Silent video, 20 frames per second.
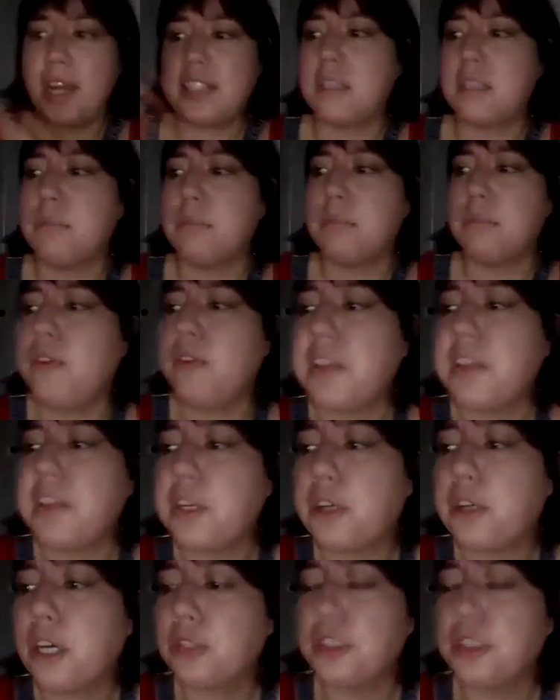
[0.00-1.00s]
Oh, that's the move.
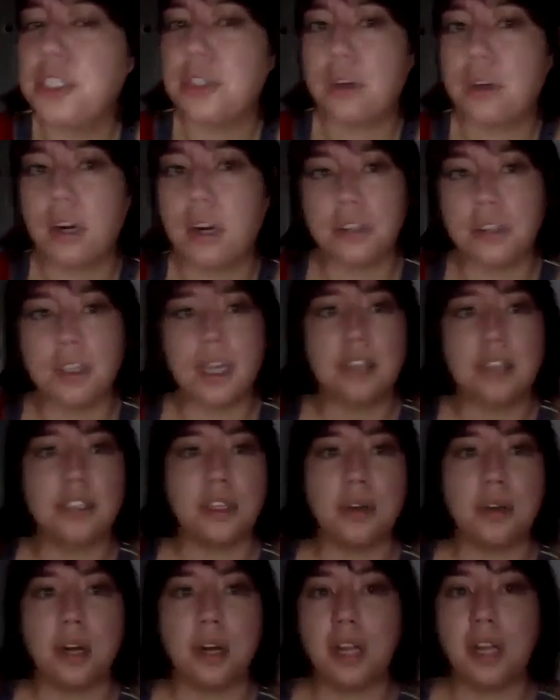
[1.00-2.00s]
At the grocery store, I'll do
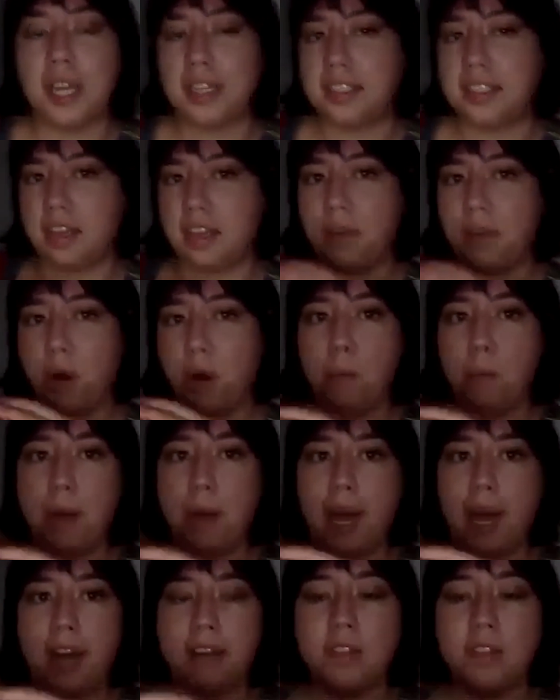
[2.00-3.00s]
that too. I'll like stuff a
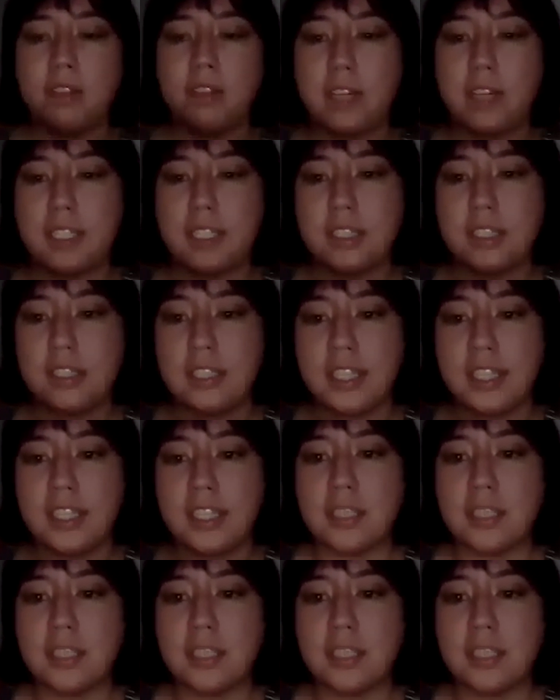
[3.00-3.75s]
whole bag full of onion